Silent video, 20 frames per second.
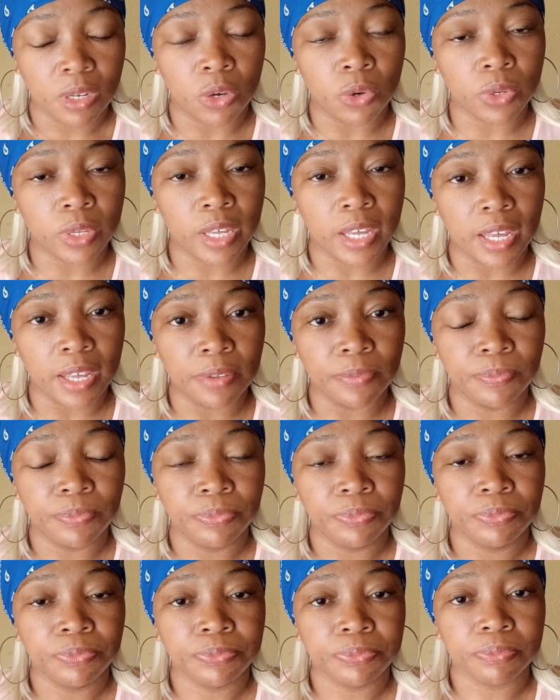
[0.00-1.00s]
Okay.
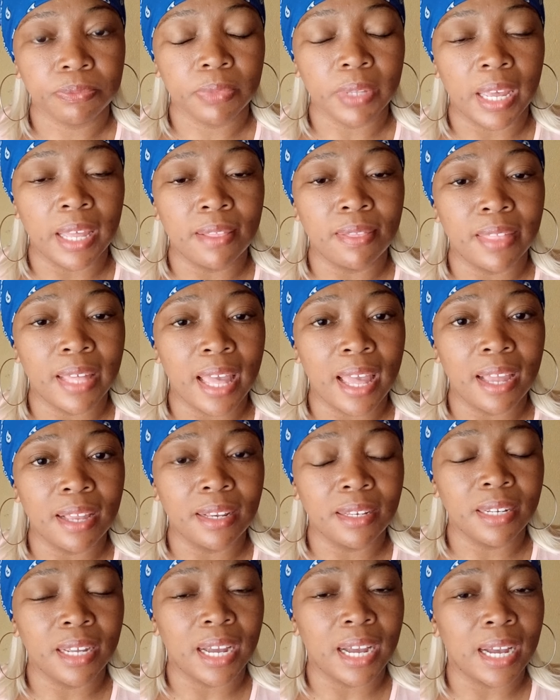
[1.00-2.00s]
And
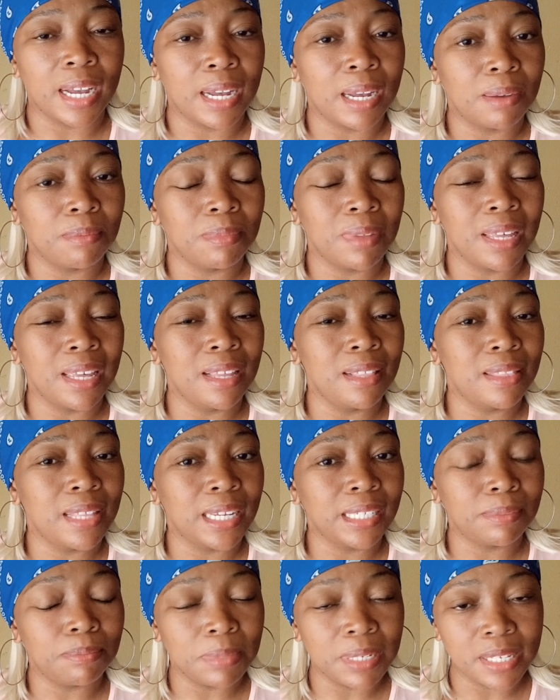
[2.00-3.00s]
then in
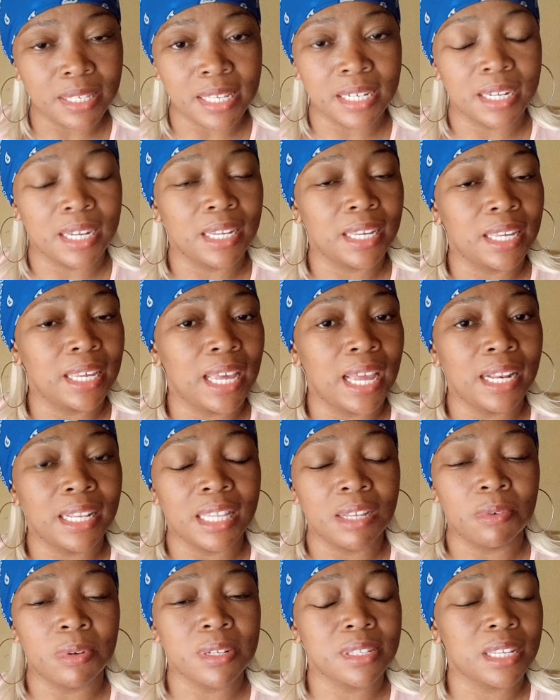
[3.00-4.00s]
that meeting again,
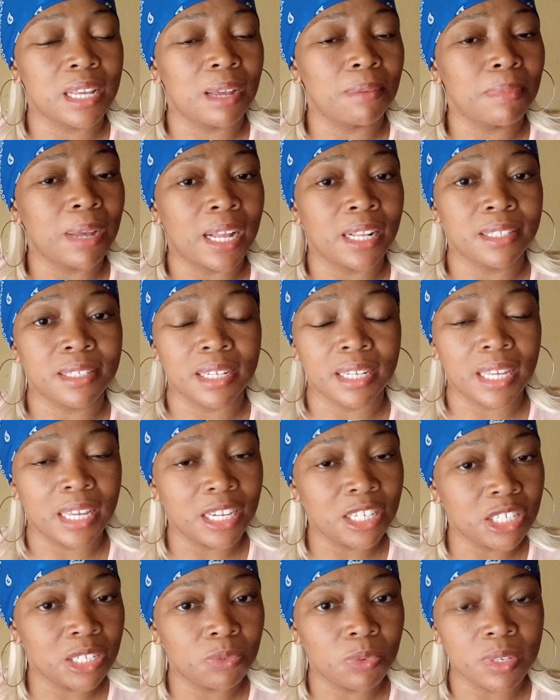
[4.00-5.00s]
there was some
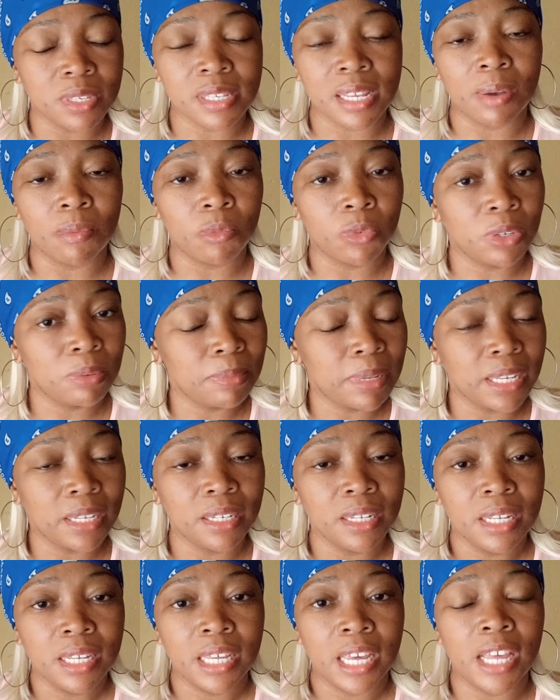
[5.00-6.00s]
altercation with some
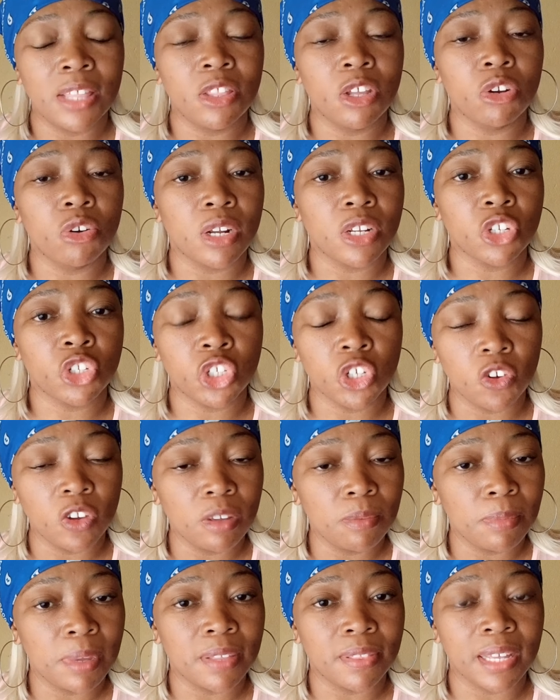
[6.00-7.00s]
women, and that was
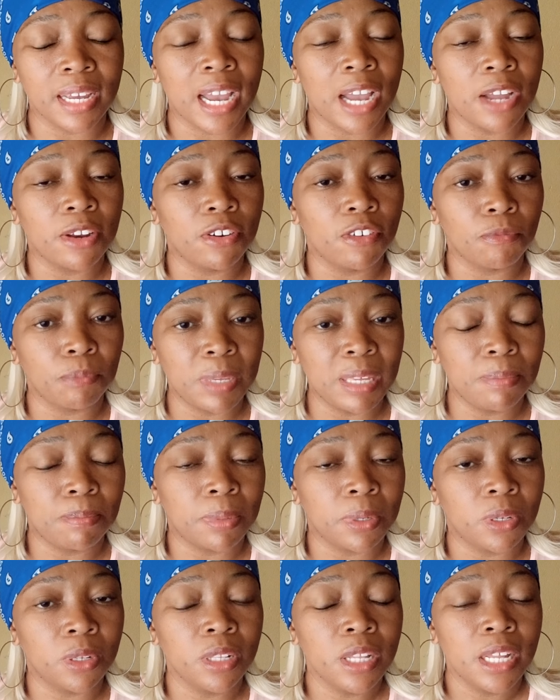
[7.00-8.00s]
showing me the kind of
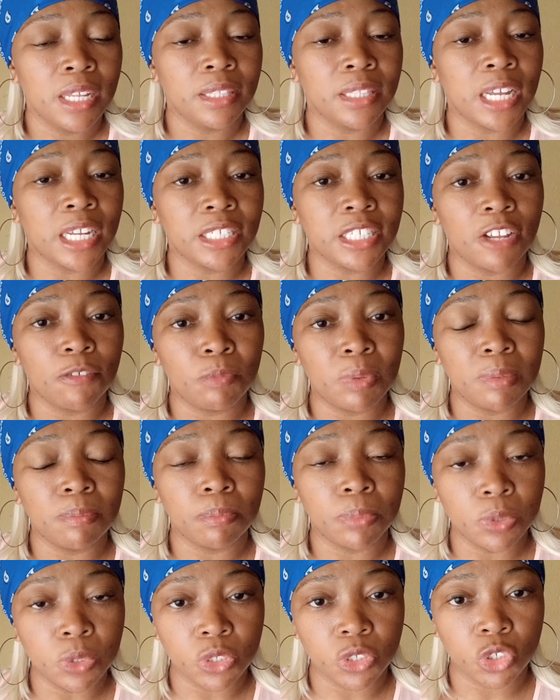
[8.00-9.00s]
people that have been
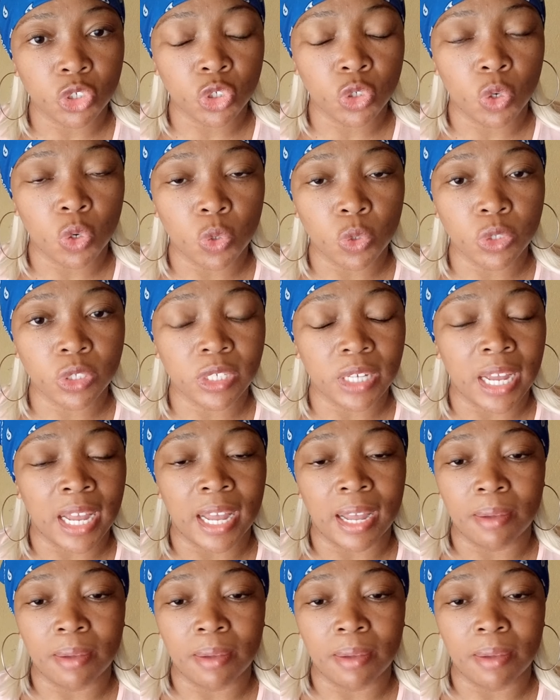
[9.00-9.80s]
put to hold